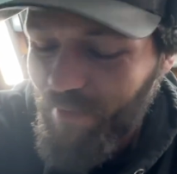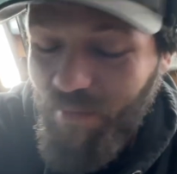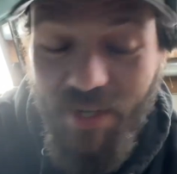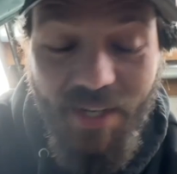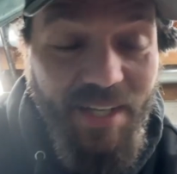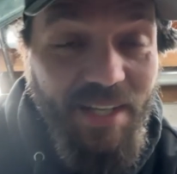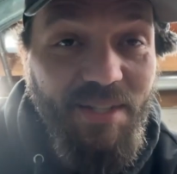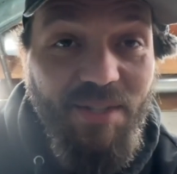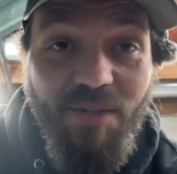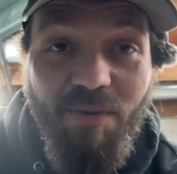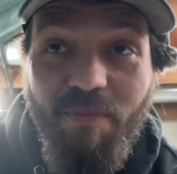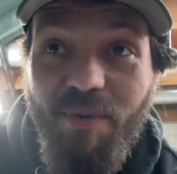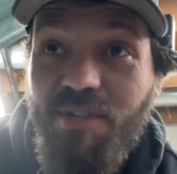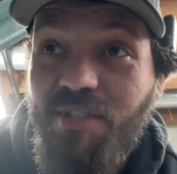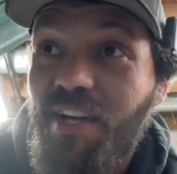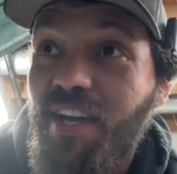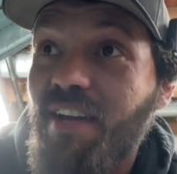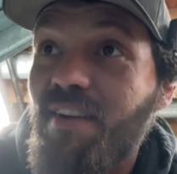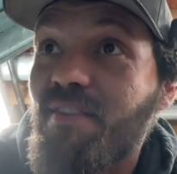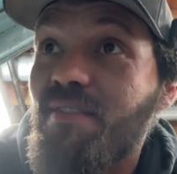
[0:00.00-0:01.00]
gonna get so much
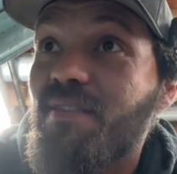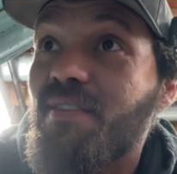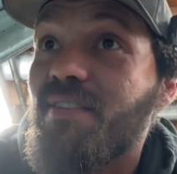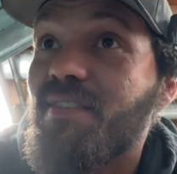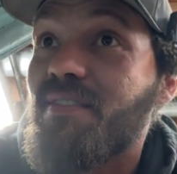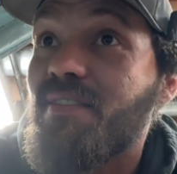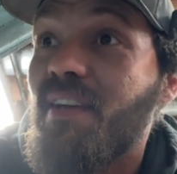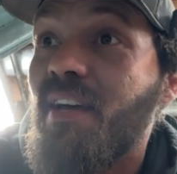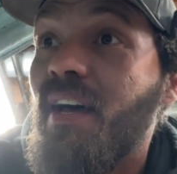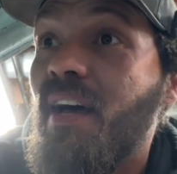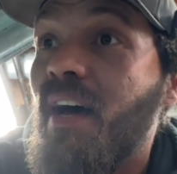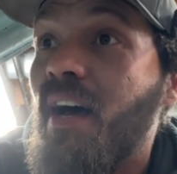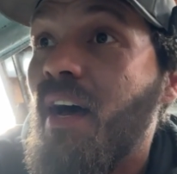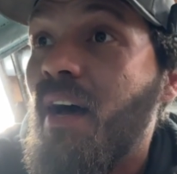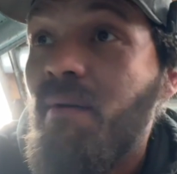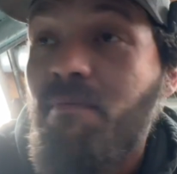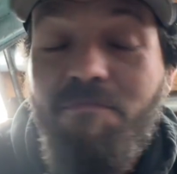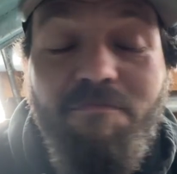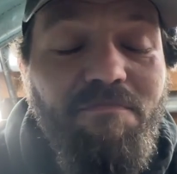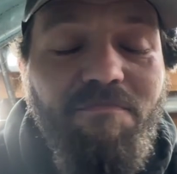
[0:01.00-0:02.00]
hate on this.
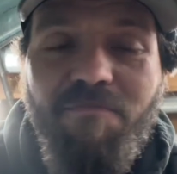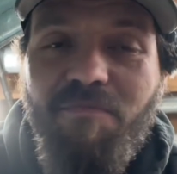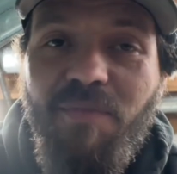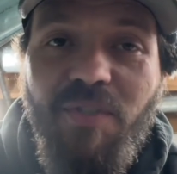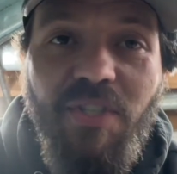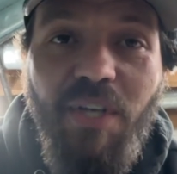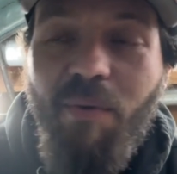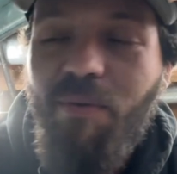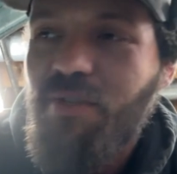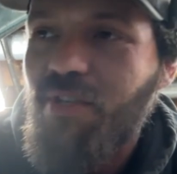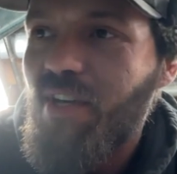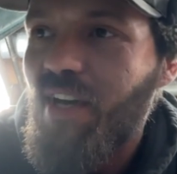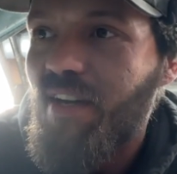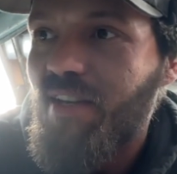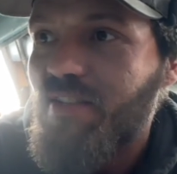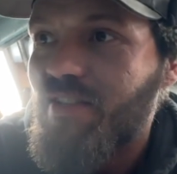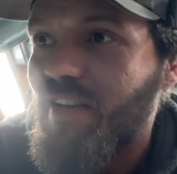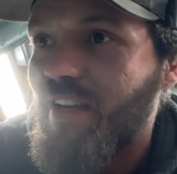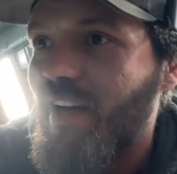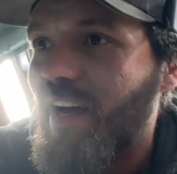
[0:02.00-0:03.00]
Say what you gotta
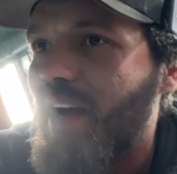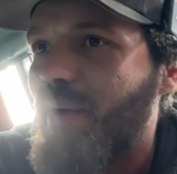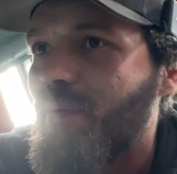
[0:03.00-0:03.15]
say, I